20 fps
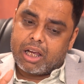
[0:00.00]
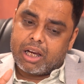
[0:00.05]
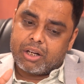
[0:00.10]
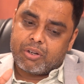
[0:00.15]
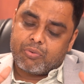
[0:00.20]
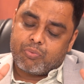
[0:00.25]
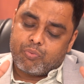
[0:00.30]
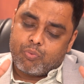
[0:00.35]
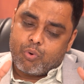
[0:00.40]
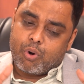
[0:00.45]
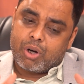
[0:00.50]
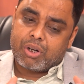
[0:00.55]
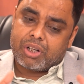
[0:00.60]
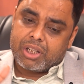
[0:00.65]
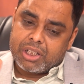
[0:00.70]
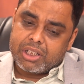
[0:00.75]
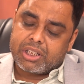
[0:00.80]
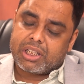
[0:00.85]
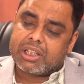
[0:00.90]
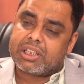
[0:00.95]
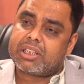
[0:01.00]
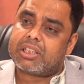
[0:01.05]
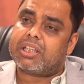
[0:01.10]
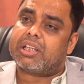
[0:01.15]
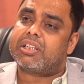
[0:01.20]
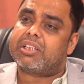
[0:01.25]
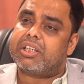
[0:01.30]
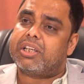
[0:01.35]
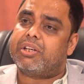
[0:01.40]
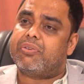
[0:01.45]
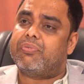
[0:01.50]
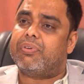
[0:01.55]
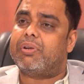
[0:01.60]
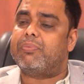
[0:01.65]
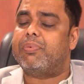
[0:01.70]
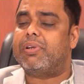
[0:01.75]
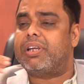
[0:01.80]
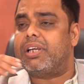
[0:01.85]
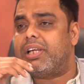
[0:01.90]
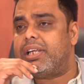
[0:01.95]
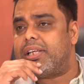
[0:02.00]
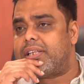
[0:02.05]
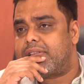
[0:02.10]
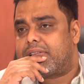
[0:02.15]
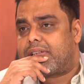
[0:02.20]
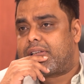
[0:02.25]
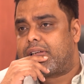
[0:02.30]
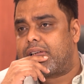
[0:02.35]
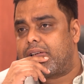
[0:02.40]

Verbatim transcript: at what distance the seed will be released.